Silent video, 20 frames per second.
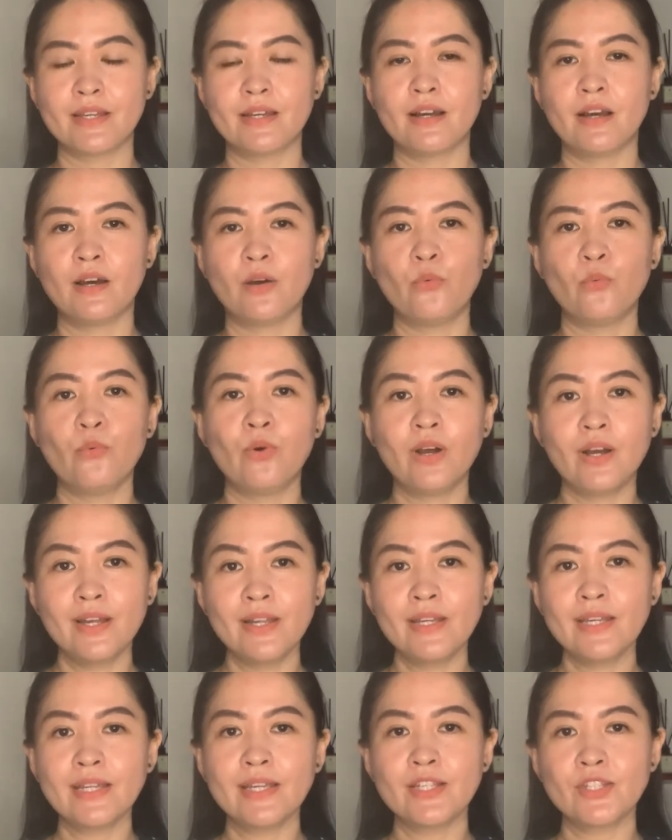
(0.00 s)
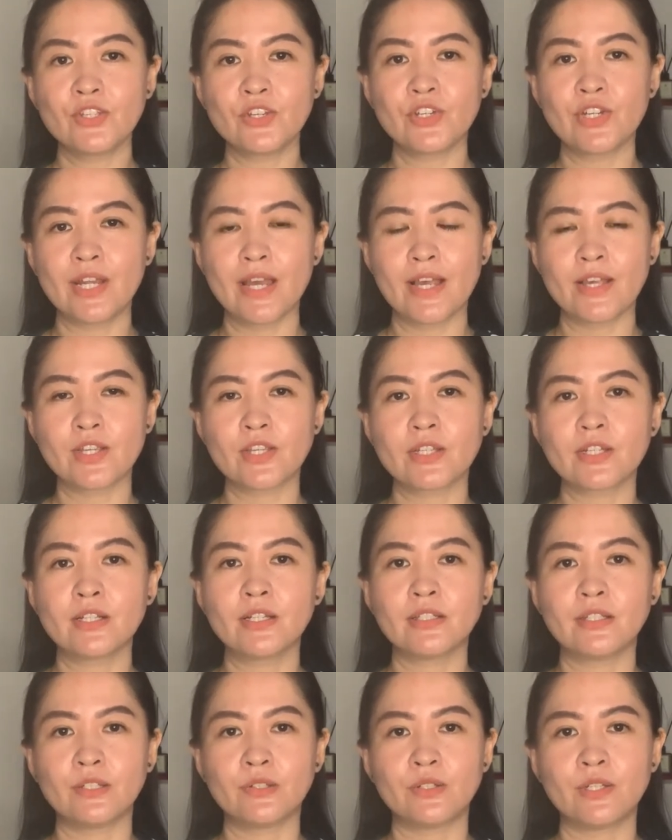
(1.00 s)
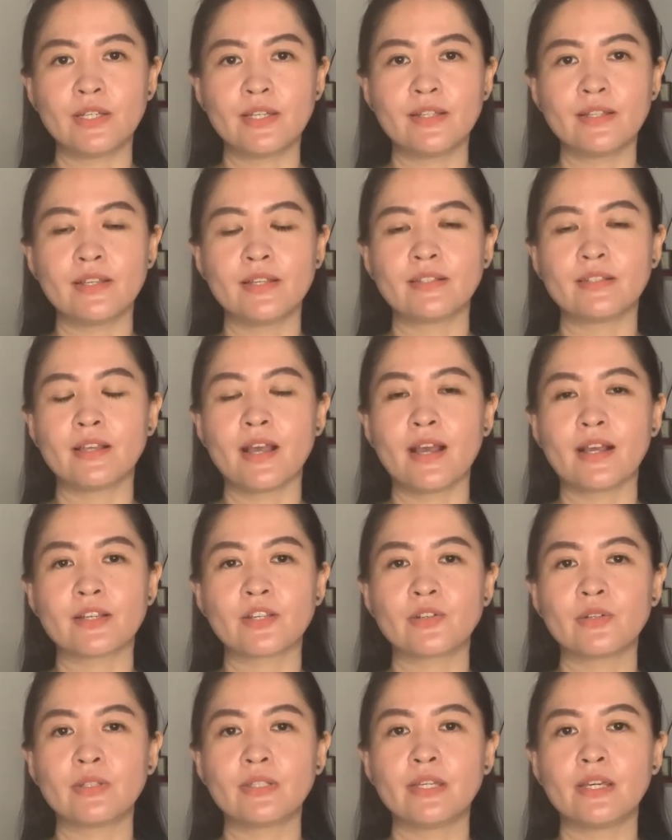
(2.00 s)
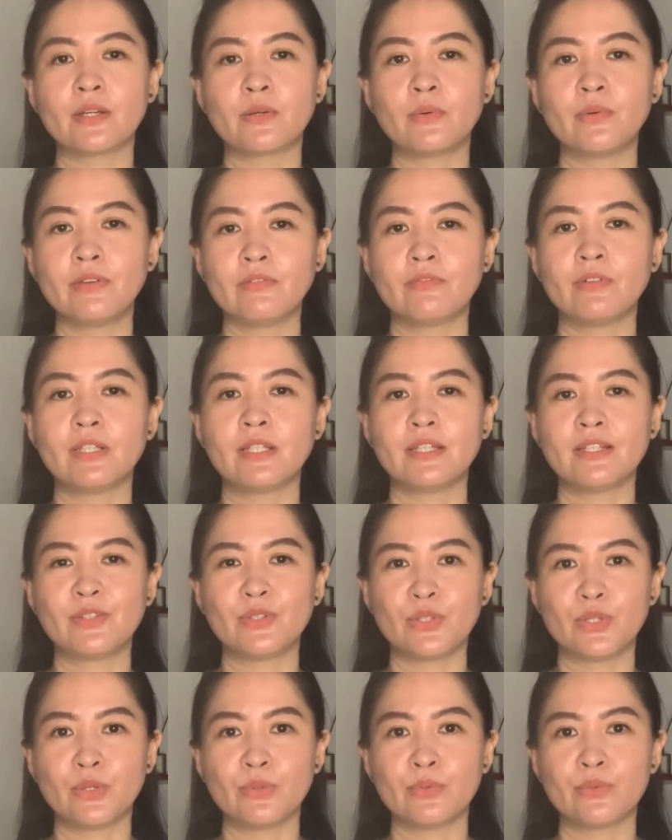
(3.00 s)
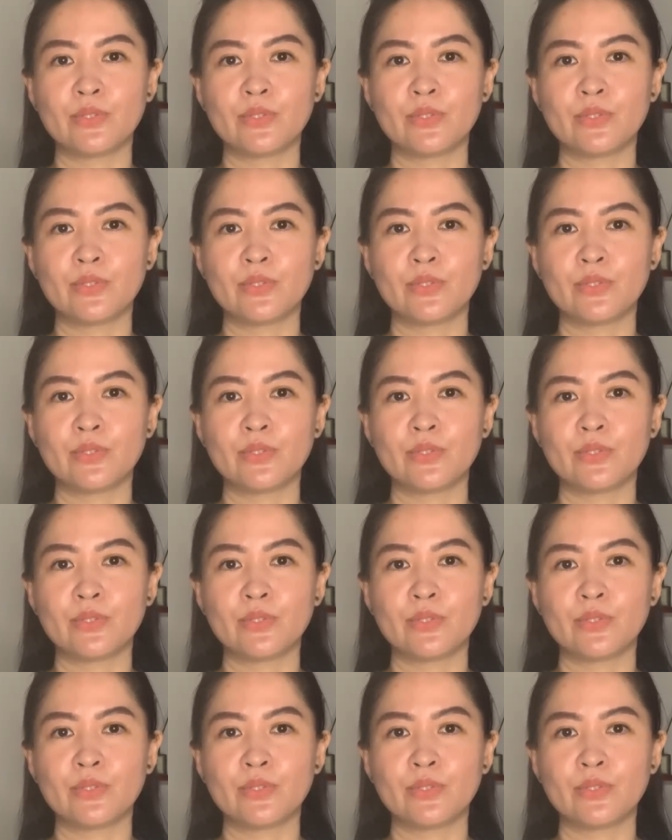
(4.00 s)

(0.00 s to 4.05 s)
uh, one international unit is actually equivalent to